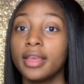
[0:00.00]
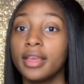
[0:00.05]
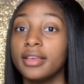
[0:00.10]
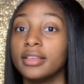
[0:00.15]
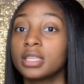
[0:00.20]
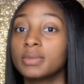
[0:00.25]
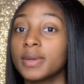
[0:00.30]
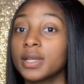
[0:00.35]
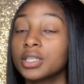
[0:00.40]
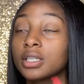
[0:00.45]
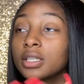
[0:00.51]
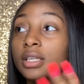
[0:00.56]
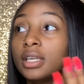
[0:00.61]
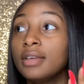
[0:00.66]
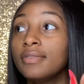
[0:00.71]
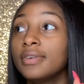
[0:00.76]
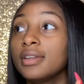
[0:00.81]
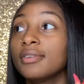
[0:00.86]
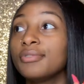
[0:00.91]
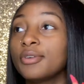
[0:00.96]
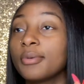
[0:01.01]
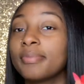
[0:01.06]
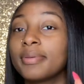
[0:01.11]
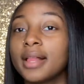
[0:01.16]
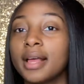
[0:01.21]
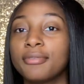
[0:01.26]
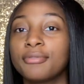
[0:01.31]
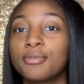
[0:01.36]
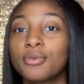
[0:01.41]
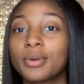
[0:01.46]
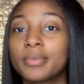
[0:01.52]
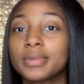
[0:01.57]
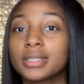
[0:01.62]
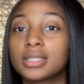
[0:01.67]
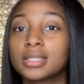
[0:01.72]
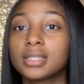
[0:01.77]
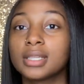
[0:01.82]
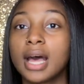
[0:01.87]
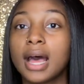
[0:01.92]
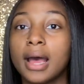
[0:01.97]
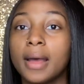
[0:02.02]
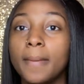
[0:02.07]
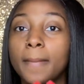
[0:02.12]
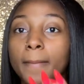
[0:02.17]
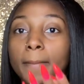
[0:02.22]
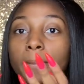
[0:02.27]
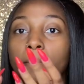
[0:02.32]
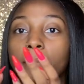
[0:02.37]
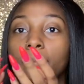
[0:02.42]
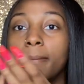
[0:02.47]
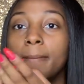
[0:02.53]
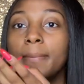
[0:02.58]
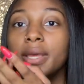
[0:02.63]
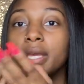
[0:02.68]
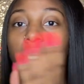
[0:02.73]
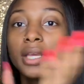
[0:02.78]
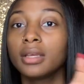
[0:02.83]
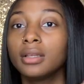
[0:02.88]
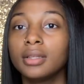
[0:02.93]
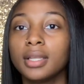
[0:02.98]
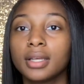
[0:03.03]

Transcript: especially even if your platform is not big.